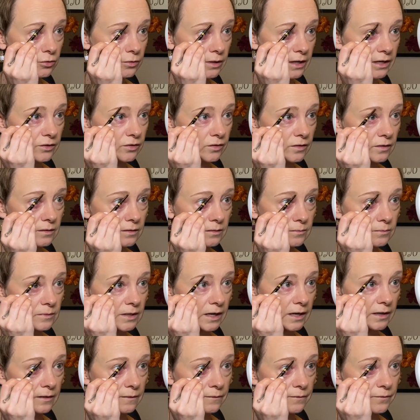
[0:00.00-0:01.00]
I just
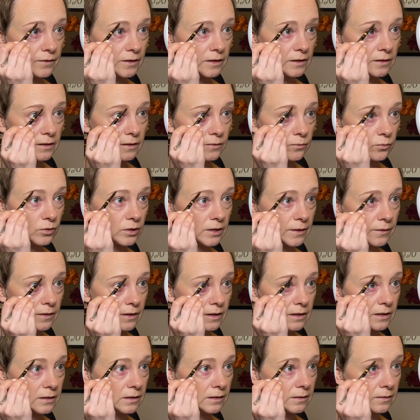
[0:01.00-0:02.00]
kind of fill in where I think
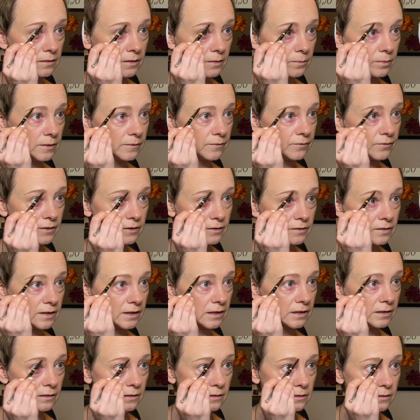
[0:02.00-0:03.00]
it needs to be filled
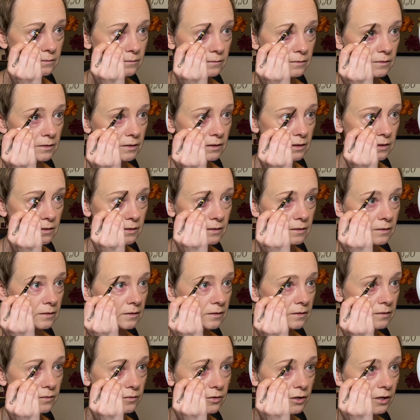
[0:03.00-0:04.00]
in and
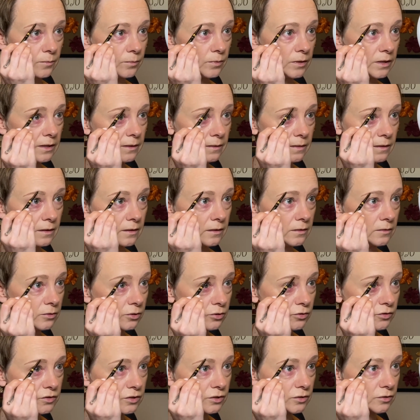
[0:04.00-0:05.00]
stop when I think it
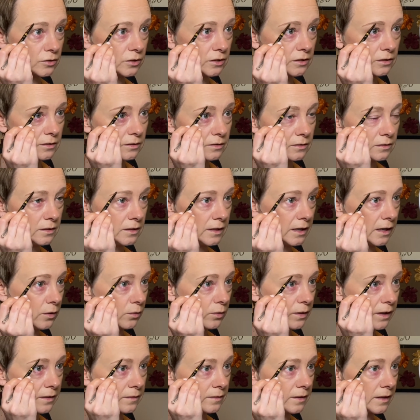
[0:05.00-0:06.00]
looks good. Now,
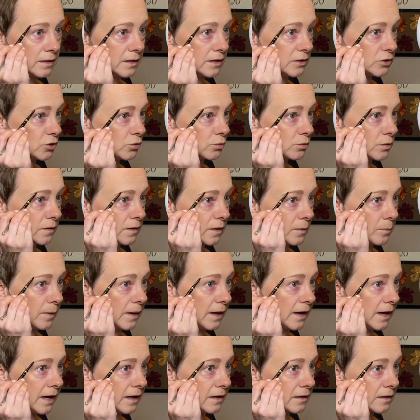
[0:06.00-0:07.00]
as I get toward the
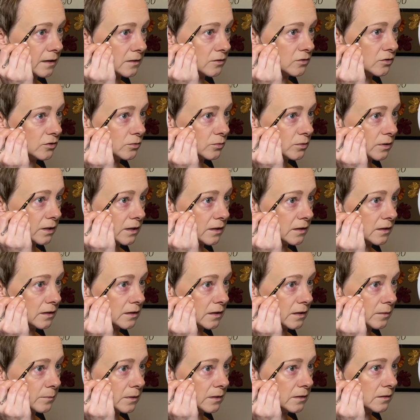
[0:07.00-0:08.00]
back, I do kind of
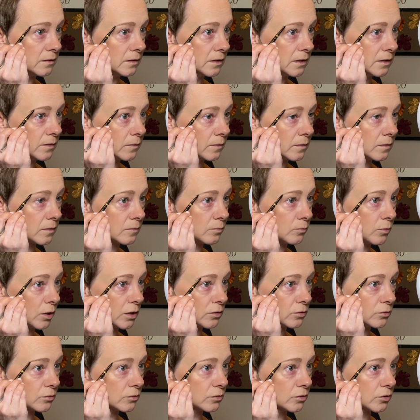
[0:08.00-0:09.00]
come in
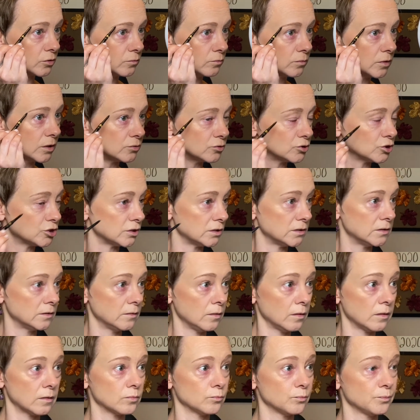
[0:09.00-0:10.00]
smaller little
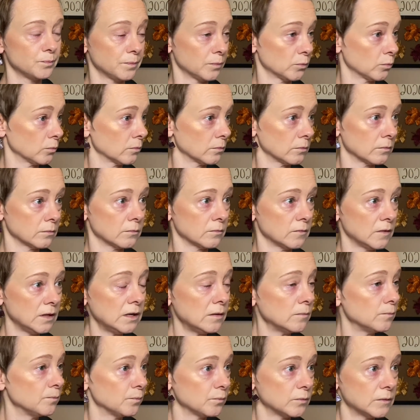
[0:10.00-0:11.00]
motions. Yeah,
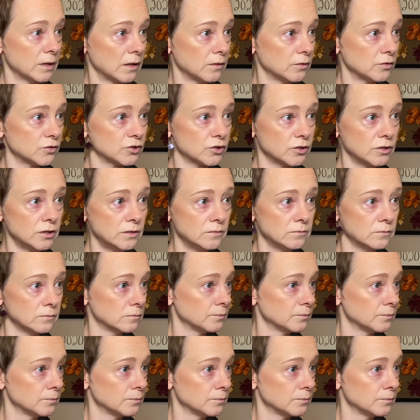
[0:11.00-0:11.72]
that looks good.